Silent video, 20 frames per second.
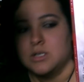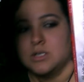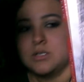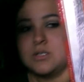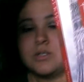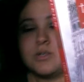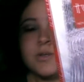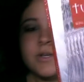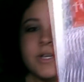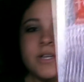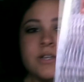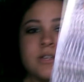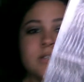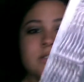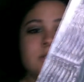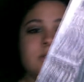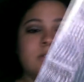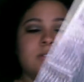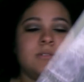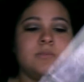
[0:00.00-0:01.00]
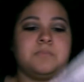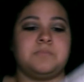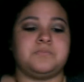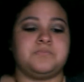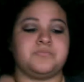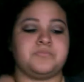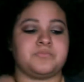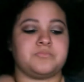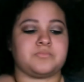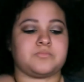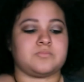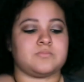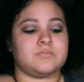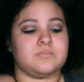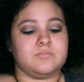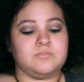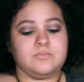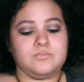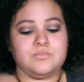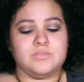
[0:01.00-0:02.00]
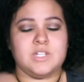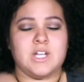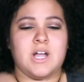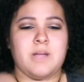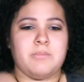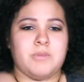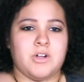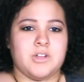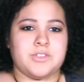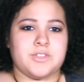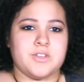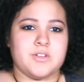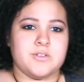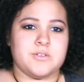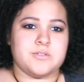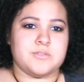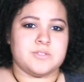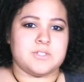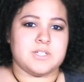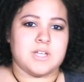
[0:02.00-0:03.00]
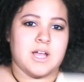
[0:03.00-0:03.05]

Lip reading: So yes, I bought those.